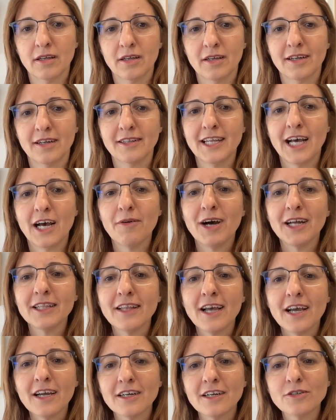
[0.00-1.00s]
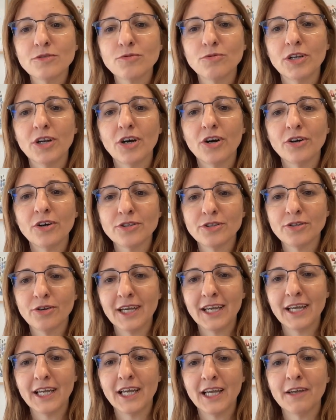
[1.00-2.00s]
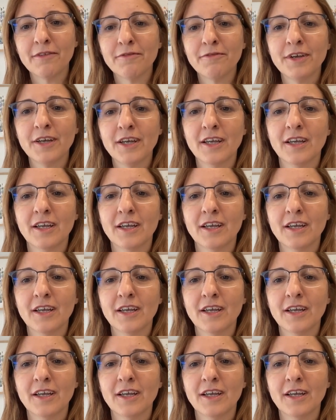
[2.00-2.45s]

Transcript: Now attackers will also have